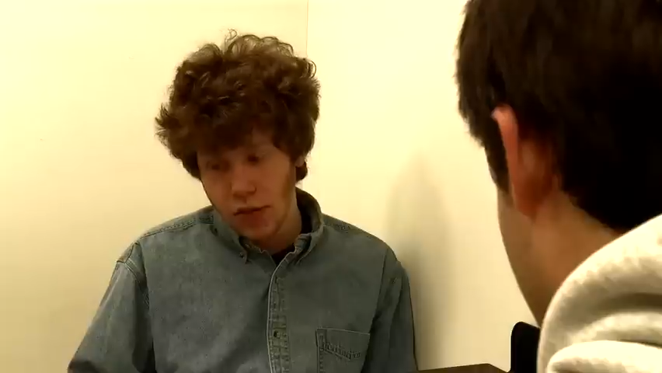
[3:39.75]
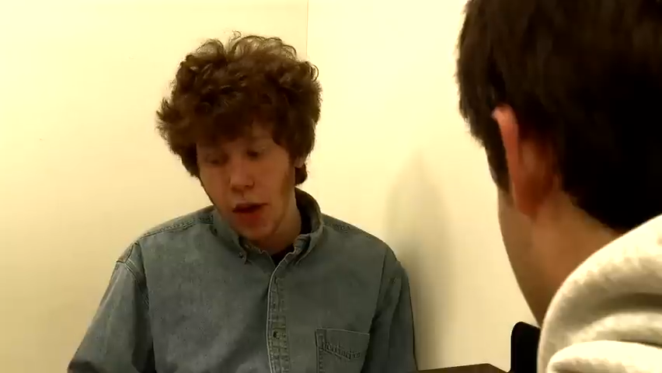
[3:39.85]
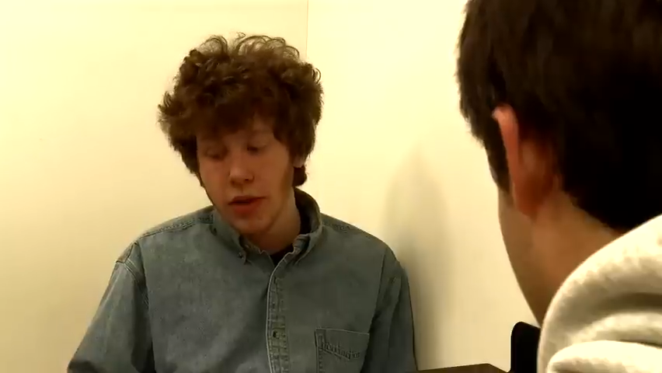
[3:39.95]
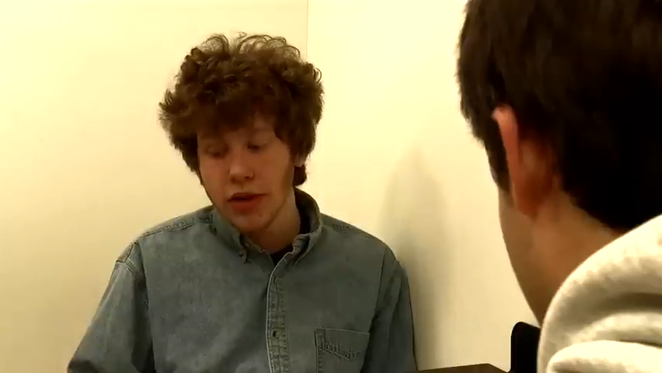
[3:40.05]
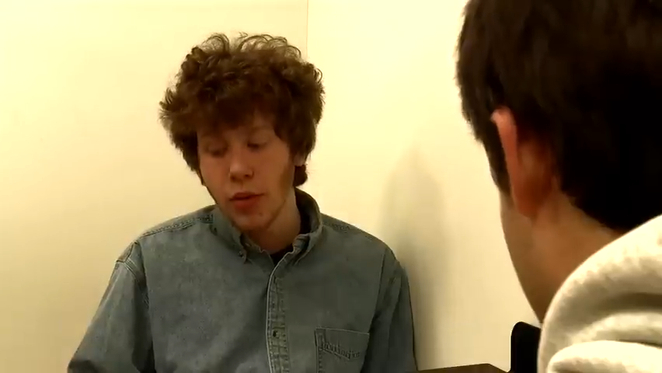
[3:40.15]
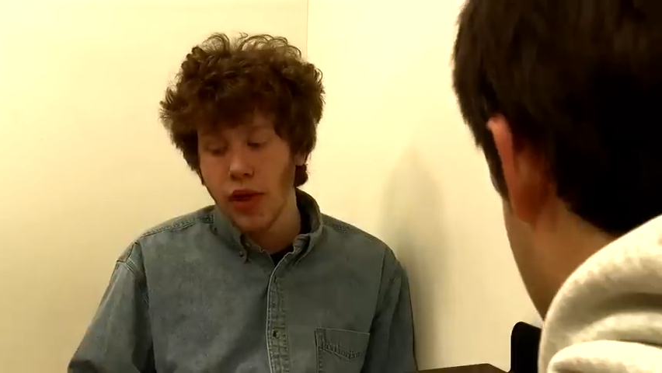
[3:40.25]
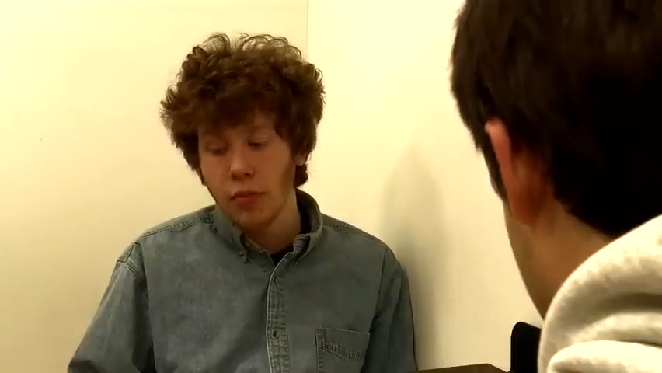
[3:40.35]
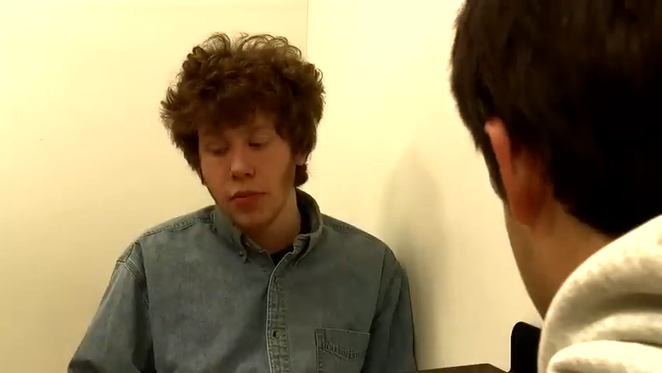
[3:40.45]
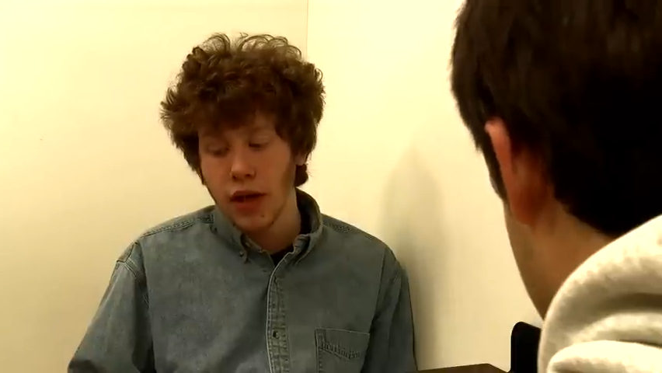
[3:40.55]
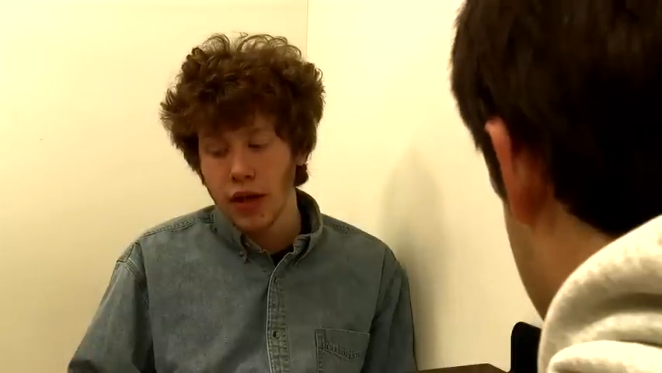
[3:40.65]
Probably something
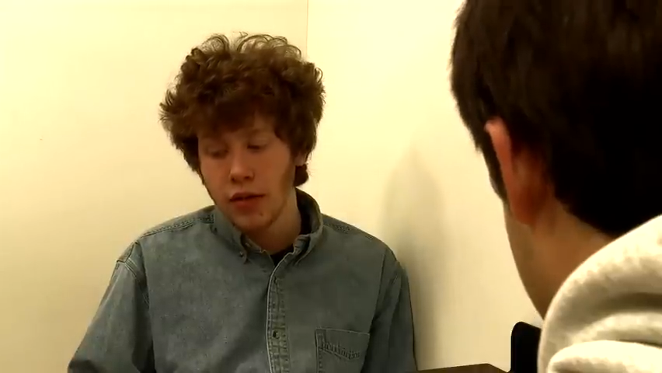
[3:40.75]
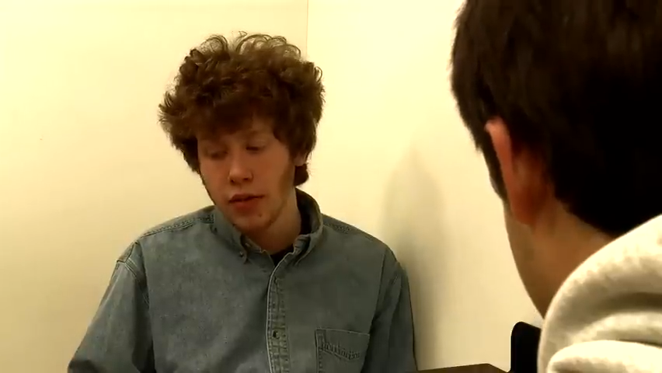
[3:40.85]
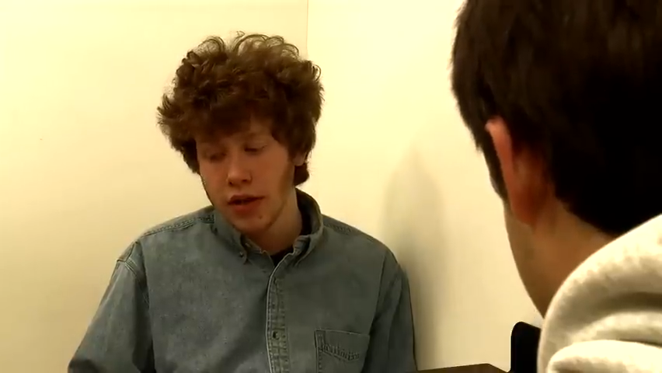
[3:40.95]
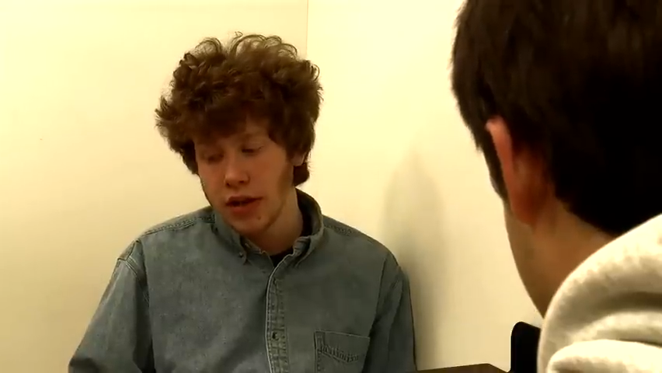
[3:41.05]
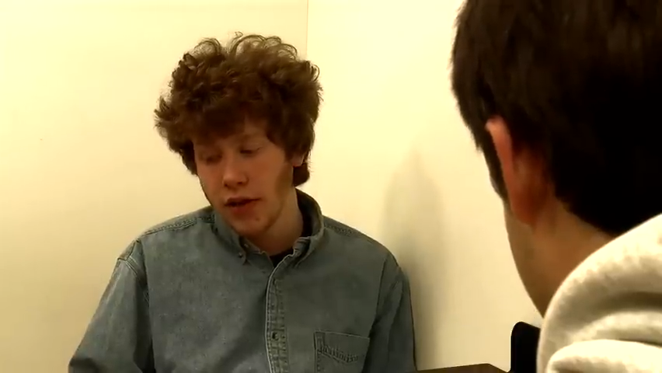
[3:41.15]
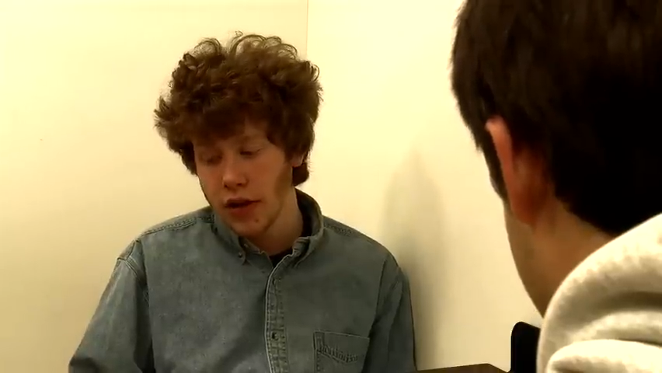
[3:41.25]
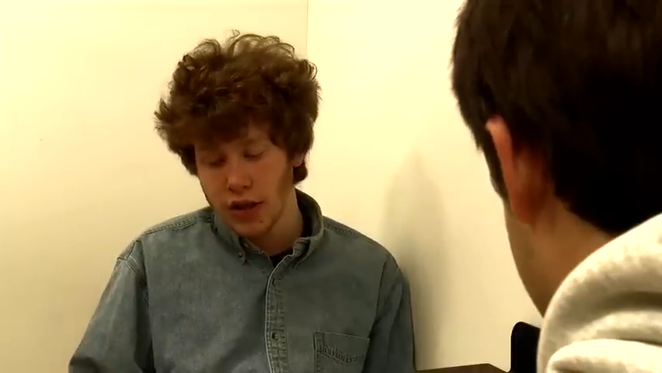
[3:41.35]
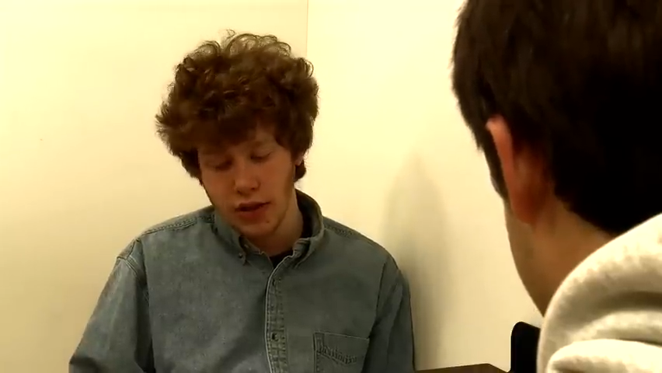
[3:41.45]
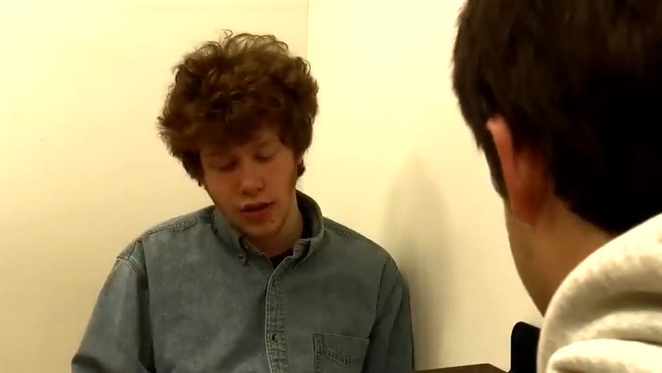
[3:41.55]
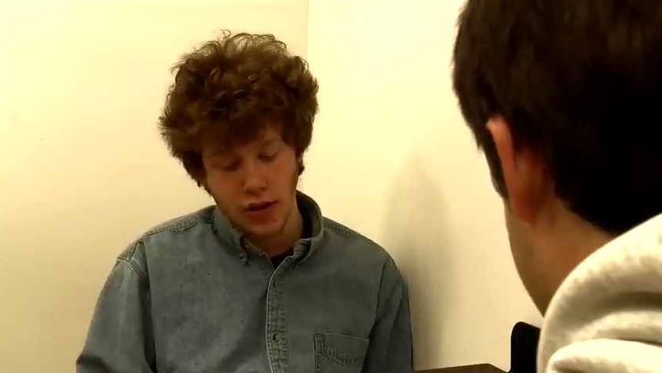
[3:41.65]
without blood, because they have all
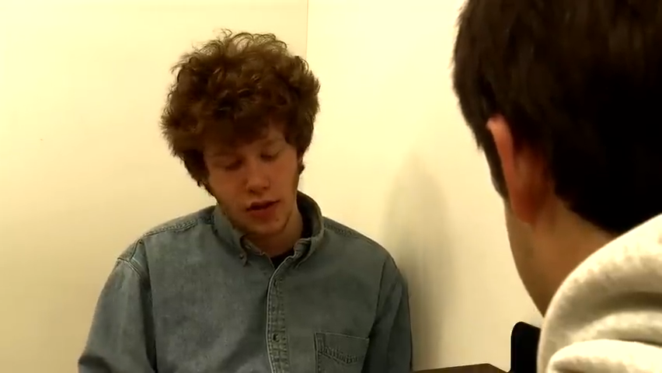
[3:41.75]
these